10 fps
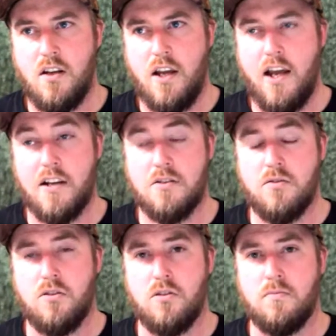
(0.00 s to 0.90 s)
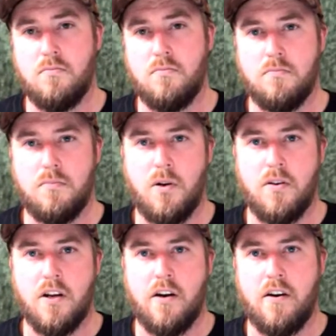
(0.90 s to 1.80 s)
outdoor
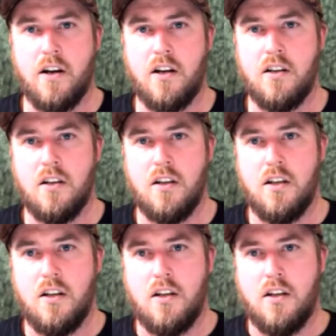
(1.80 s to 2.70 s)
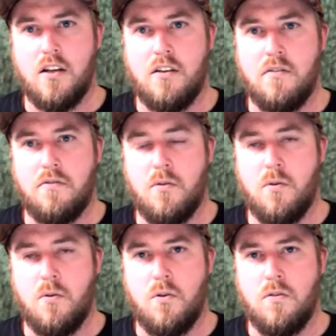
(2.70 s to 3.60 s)
pond area
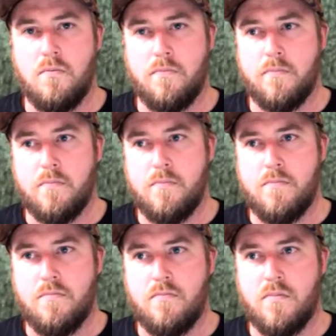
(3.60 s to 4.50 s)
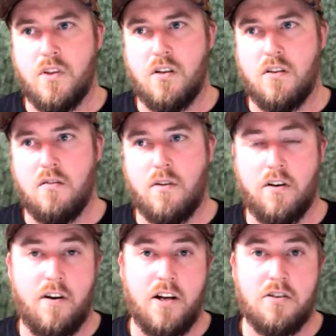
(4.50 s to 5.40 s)
for
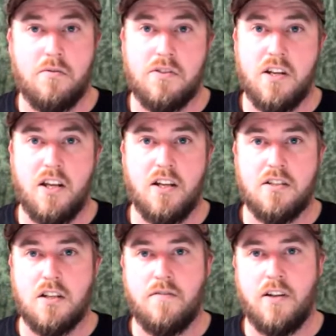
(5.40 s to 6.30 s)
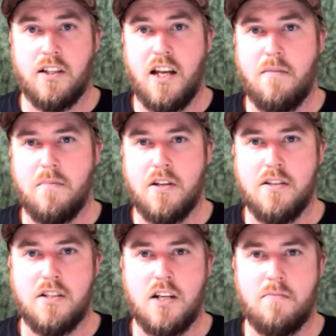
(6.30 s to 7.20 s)
recreational sitting and stuff like that, but
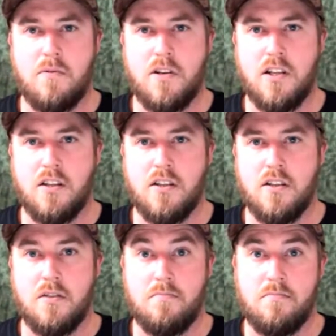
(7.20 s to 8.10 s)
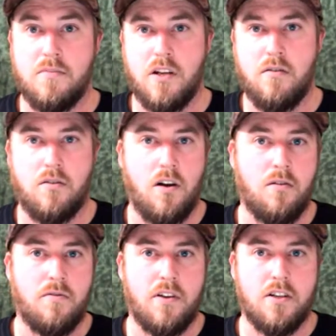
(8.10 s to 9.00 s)
instead of putting the general
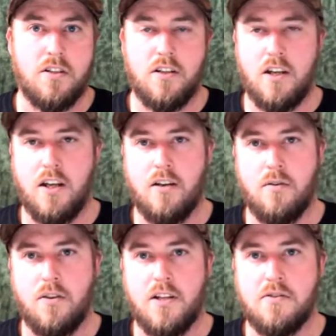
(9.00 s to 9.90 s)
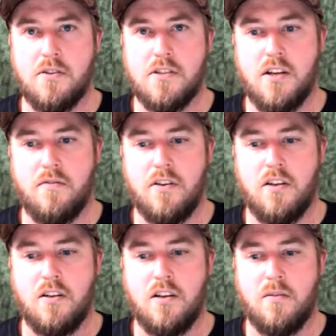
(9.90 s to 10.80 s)
goldfish and all that sort of stuff in
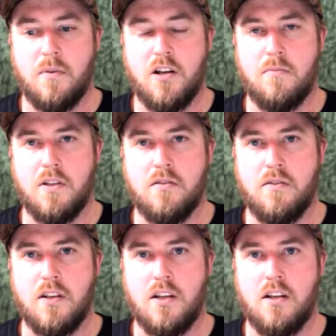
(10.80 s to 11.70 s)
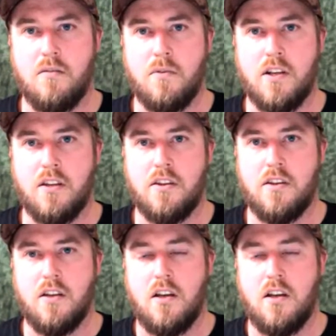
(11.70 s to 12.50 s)
it, I'm going to be doing it with